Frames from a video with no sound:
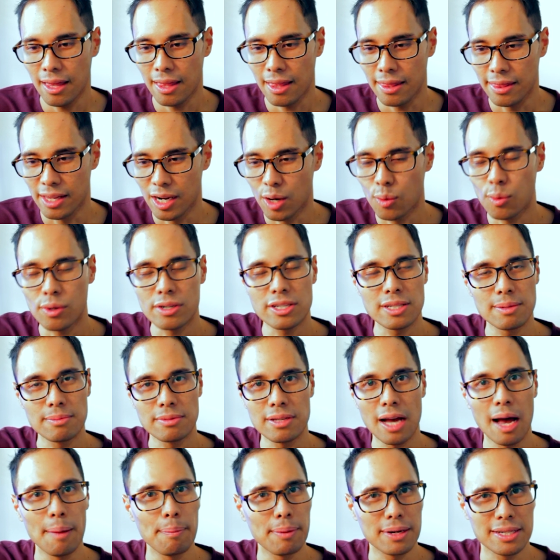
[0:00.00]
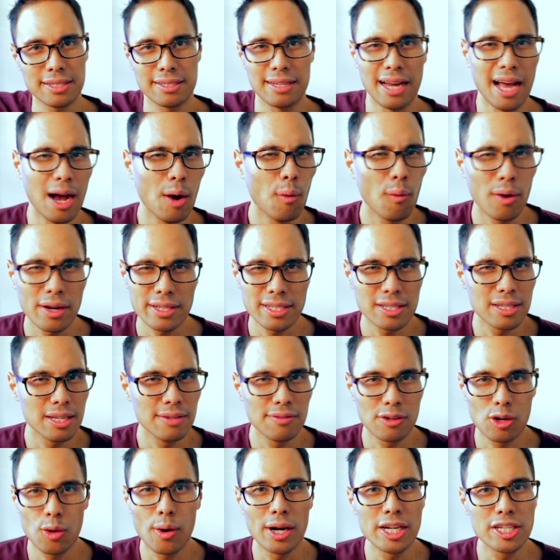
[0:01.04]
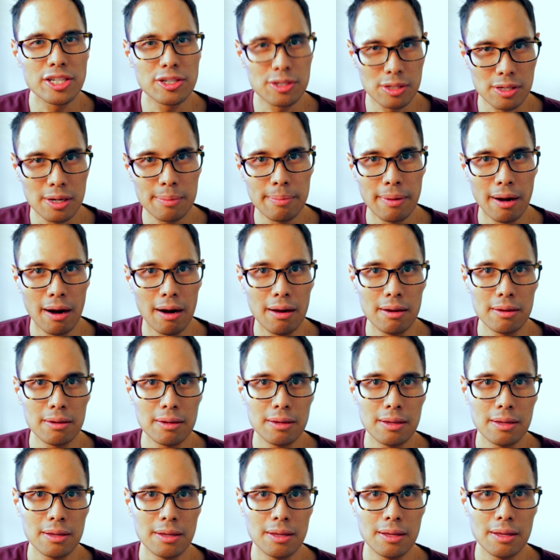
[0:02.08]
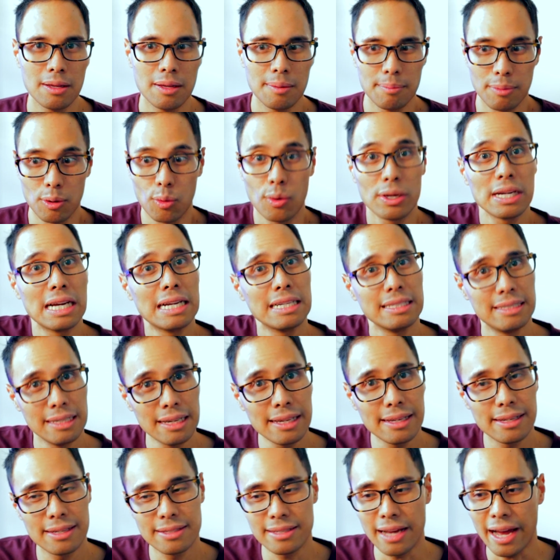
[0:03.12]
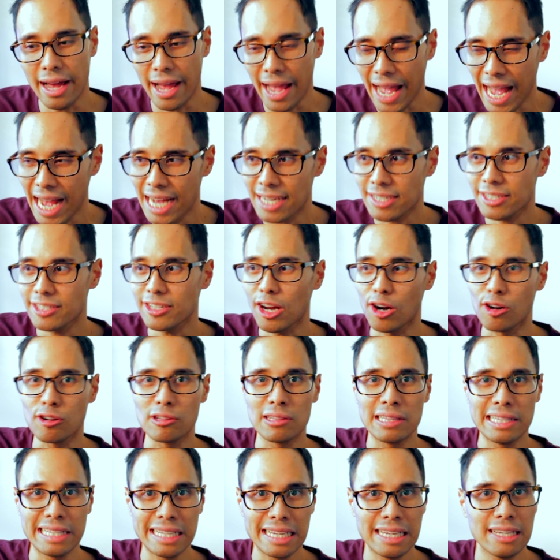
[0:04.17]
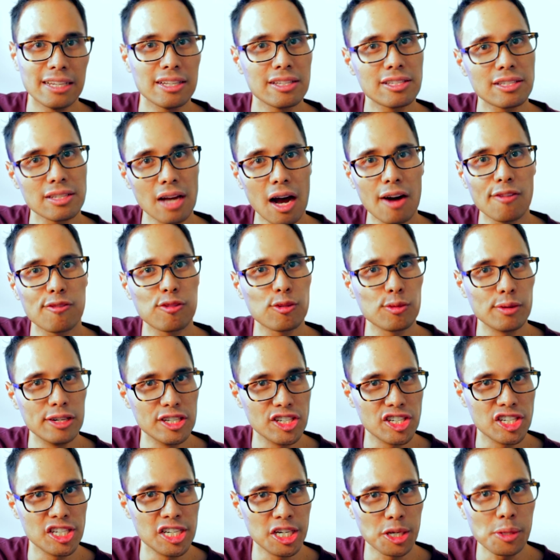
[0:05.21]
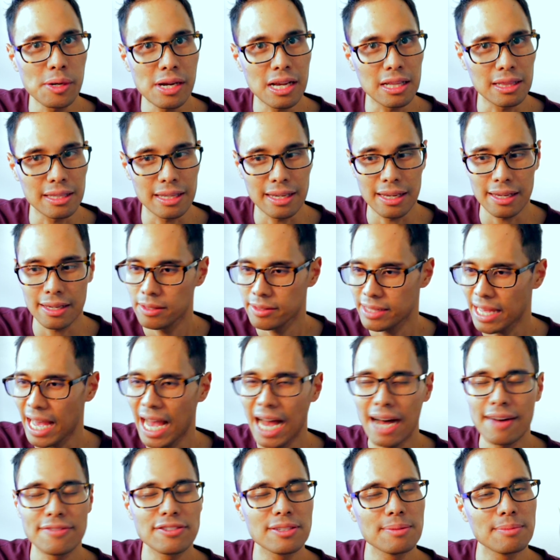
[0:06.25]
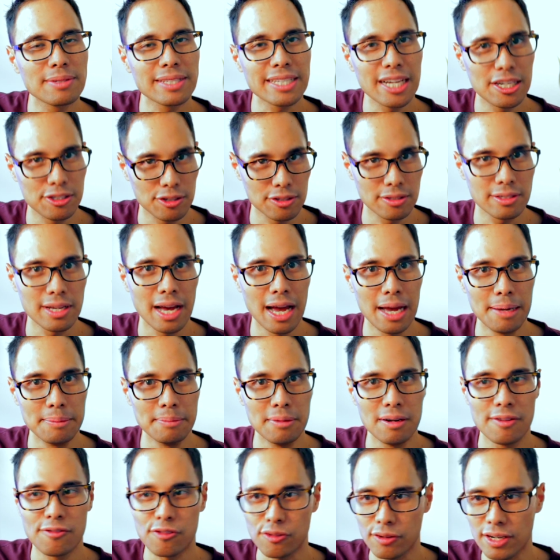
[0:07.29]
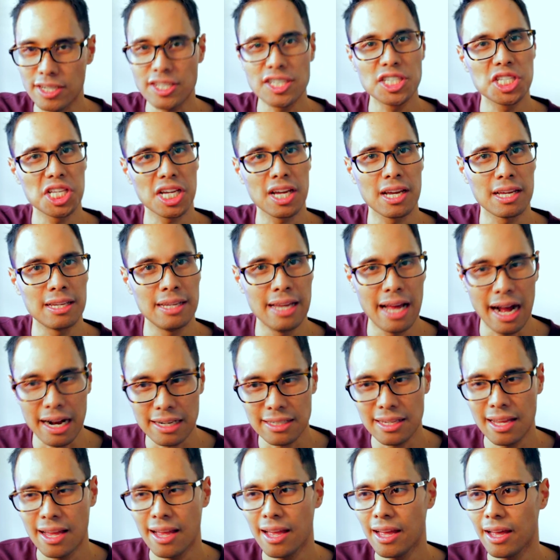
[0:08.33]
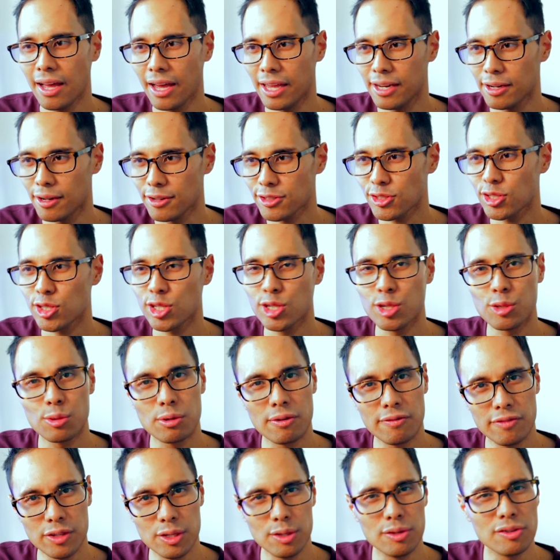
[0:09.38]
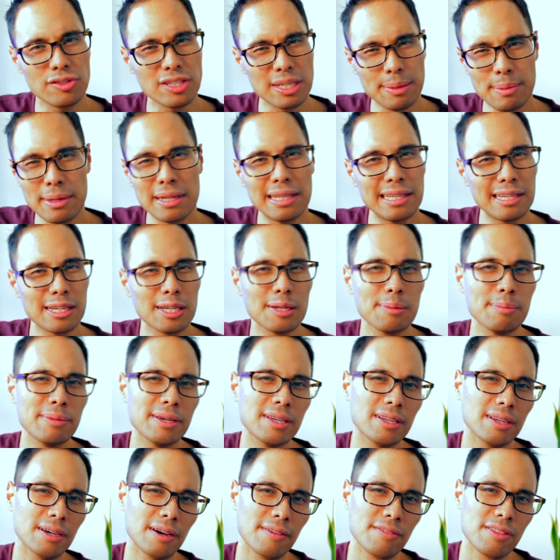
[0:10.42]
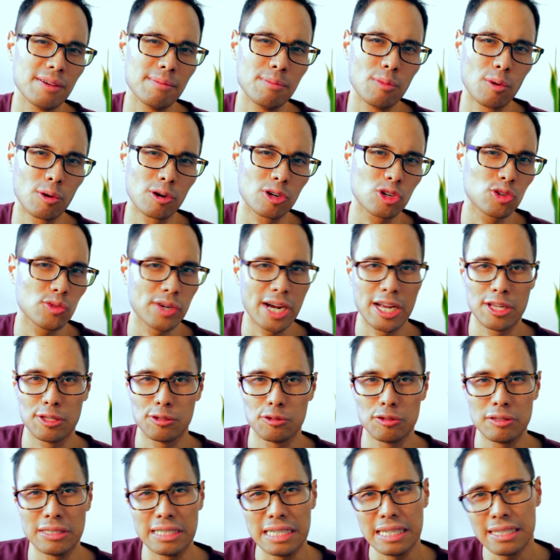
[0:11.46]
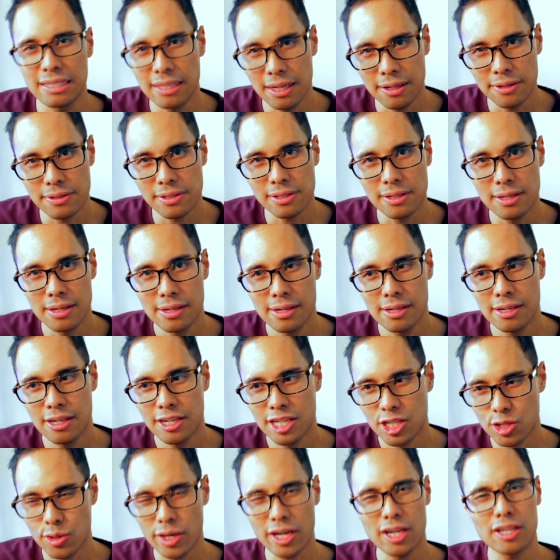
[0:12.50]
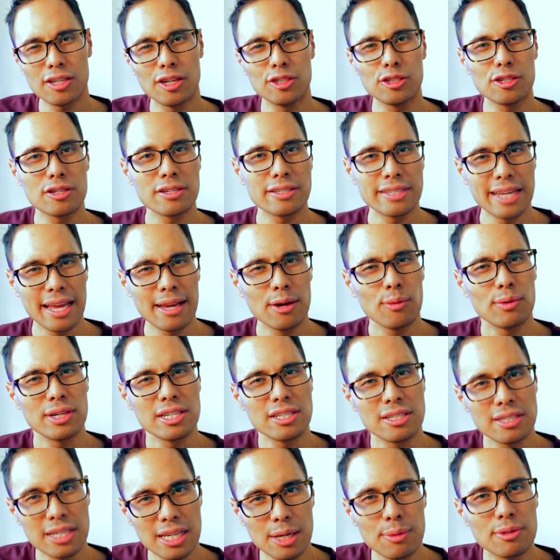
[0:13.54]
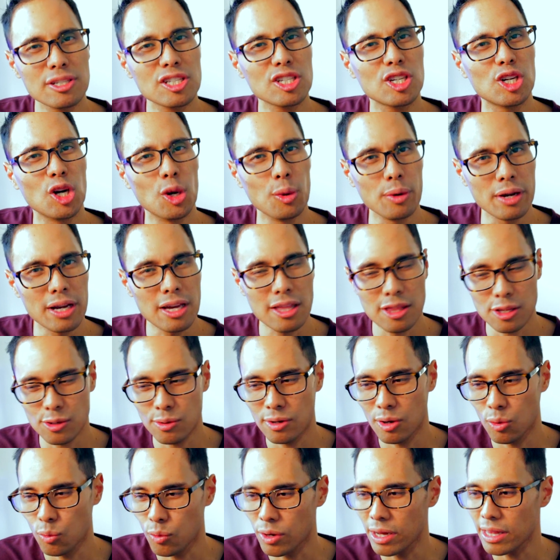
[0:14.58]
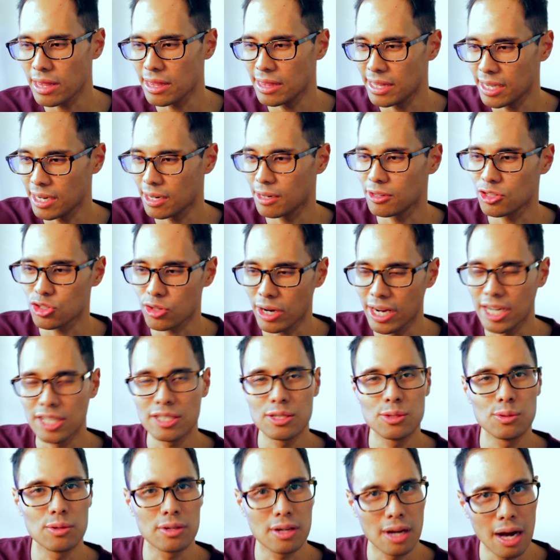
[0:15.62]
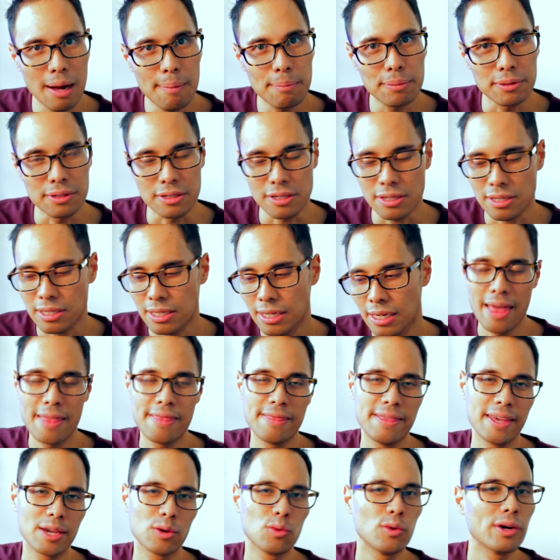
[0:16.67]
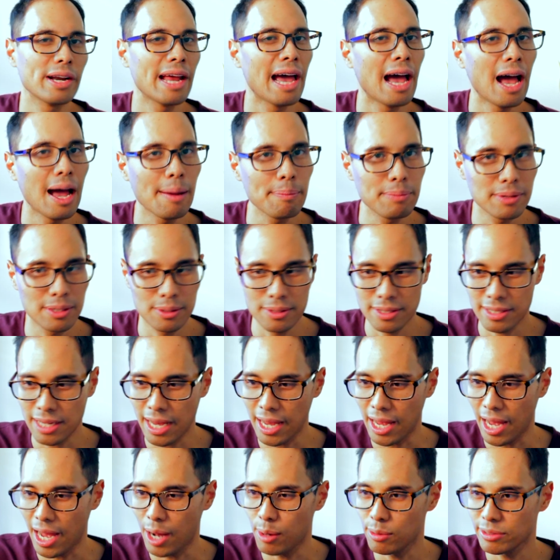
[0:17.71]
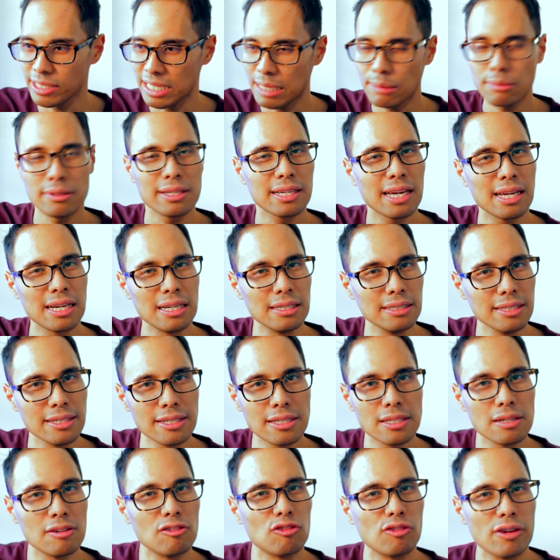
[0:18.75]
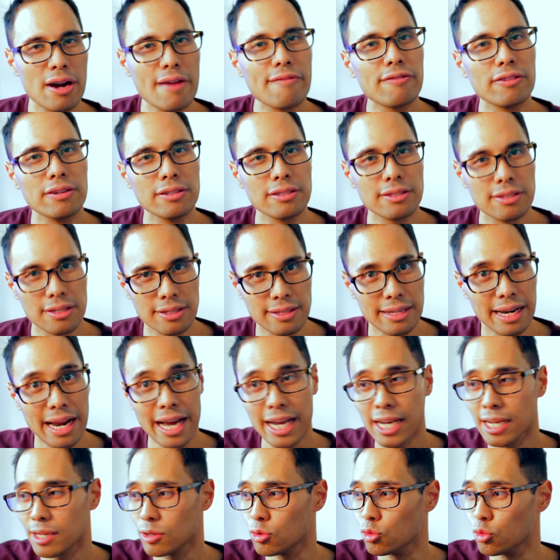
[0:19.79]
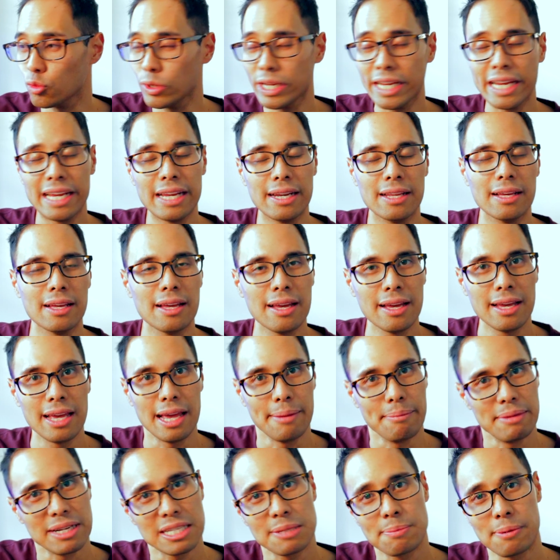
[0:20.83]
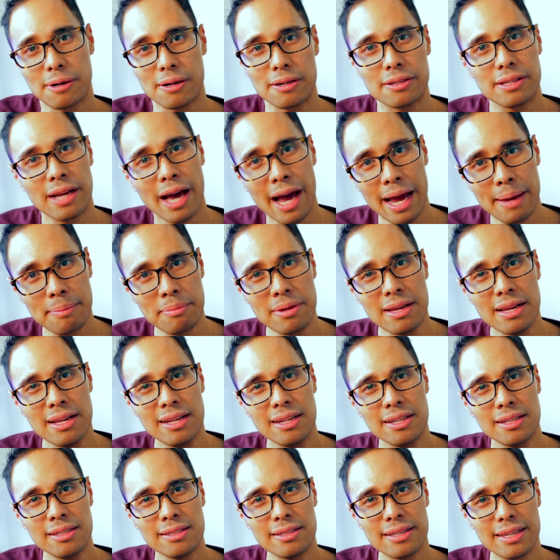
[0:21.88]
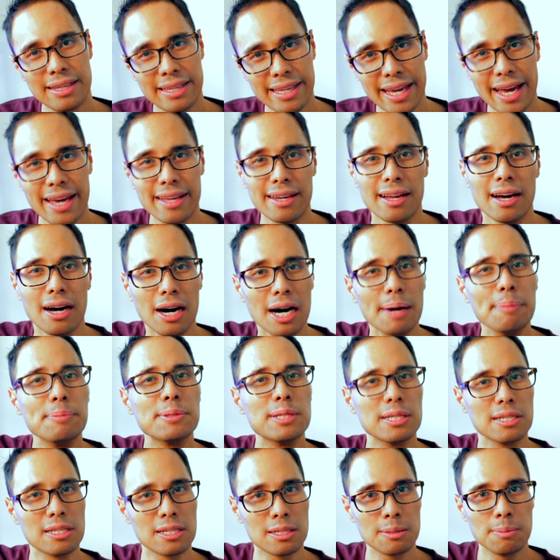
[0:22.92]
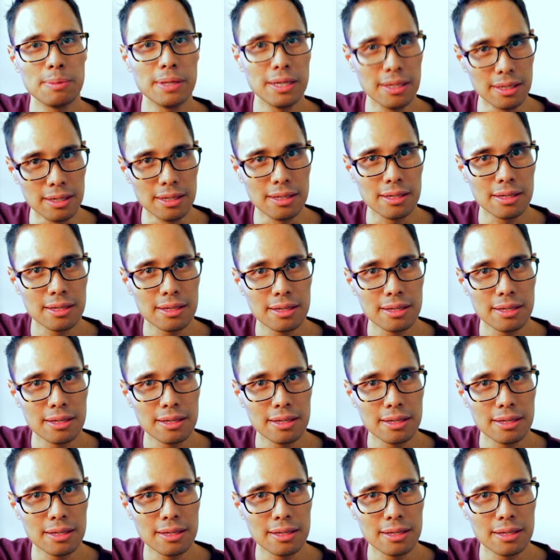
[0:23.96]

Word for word: There were some topics that I wasn't even quite sure about. But what I did is I asked our lead software engineering lead to have some scheduled time for us to connect and also to review some a little bit of the more granular details so I could understand what she was going through and what they're trying to accomplish. And then what happened is I, I was able to get a list of references that I could read in my spare time to get up to speed.